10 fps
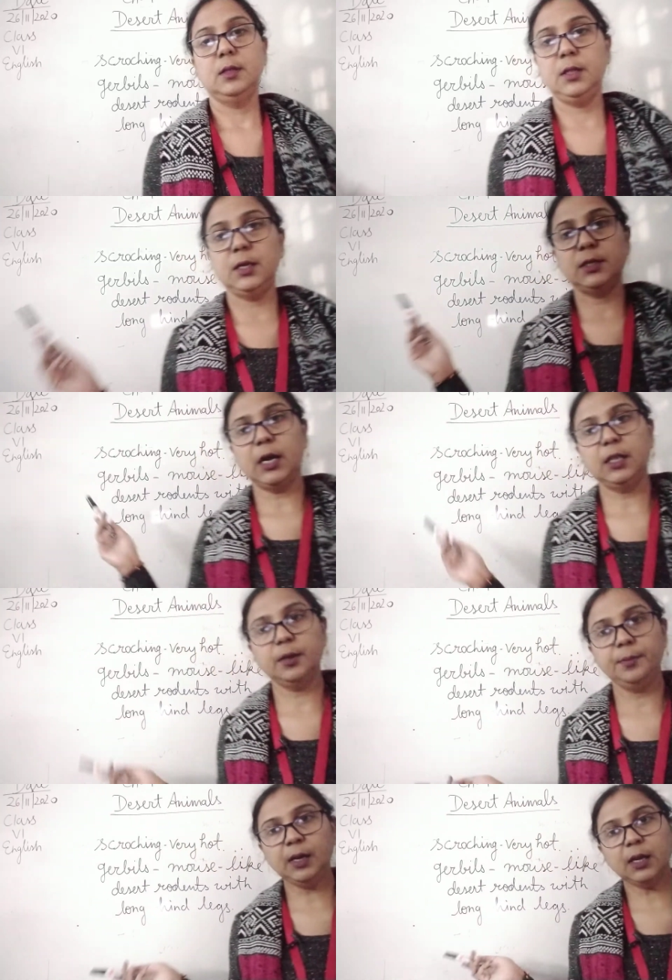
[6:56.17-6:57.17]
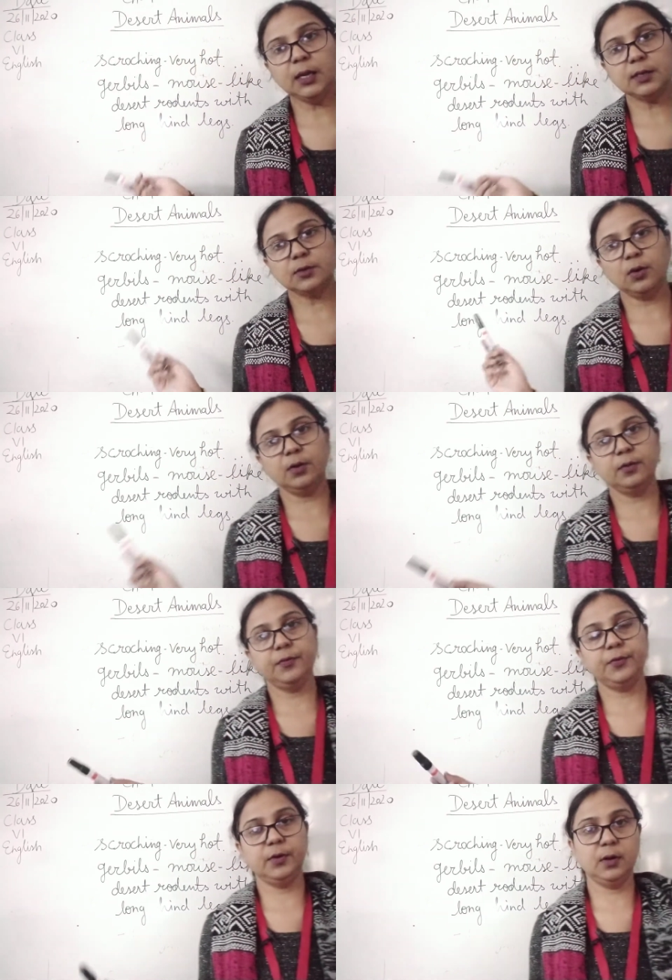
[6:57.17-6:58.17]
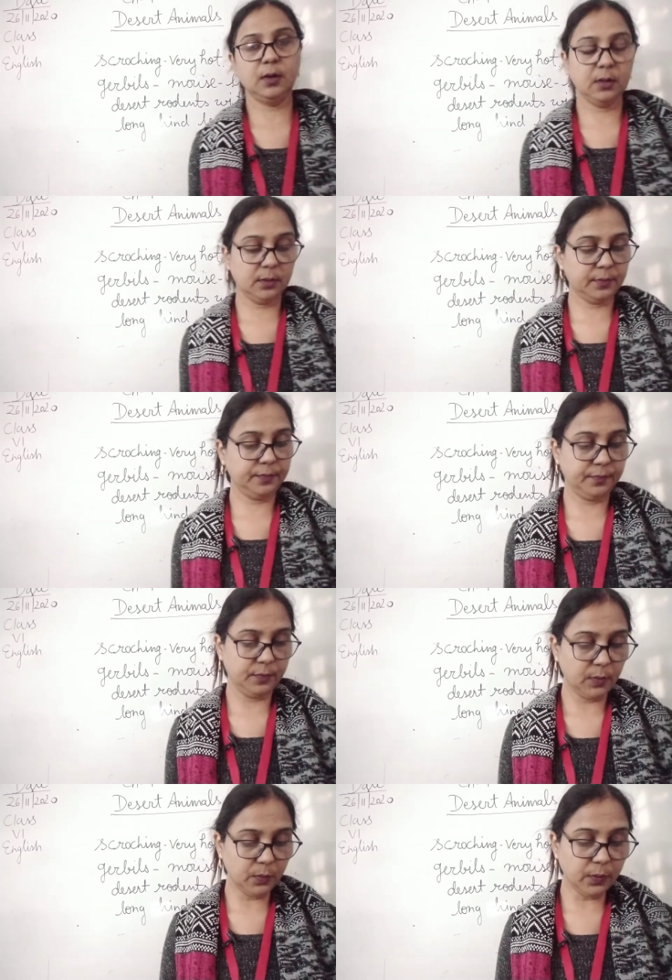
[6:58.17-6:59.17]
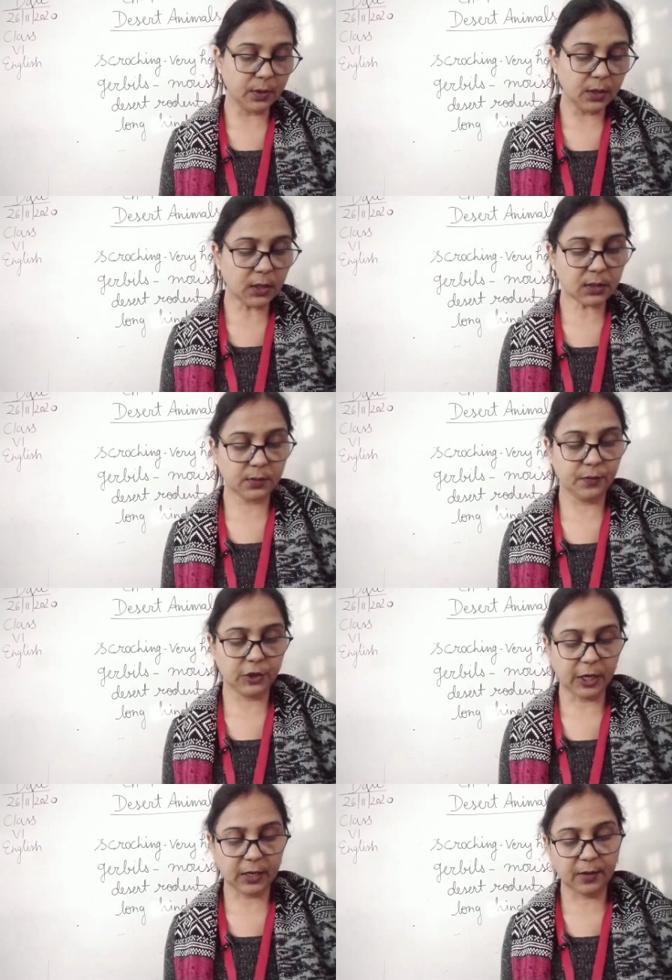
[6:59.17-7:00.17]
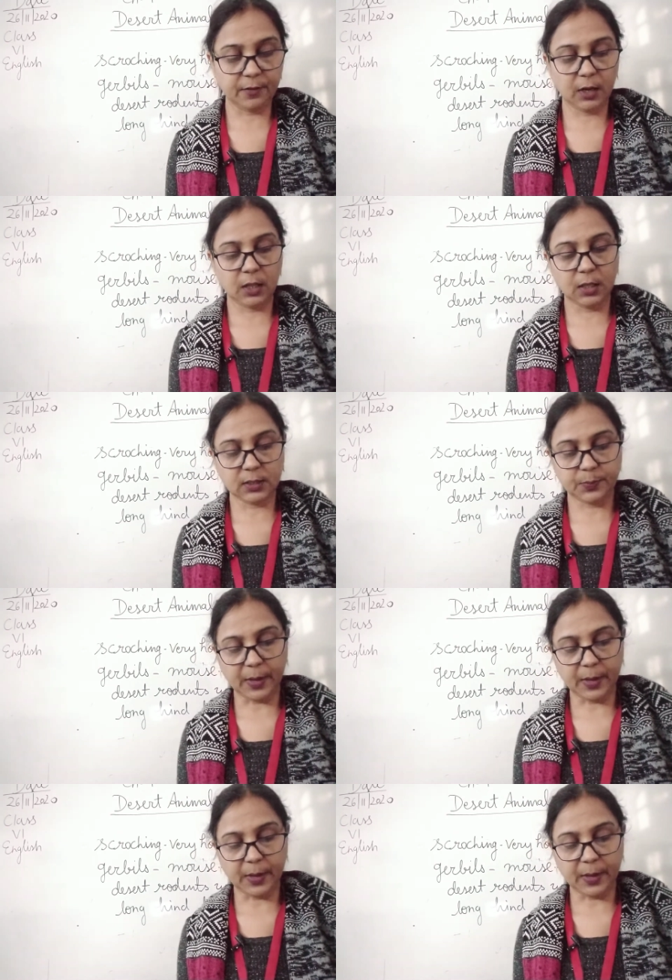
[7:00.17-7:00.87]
these are the meanings of words which are given in this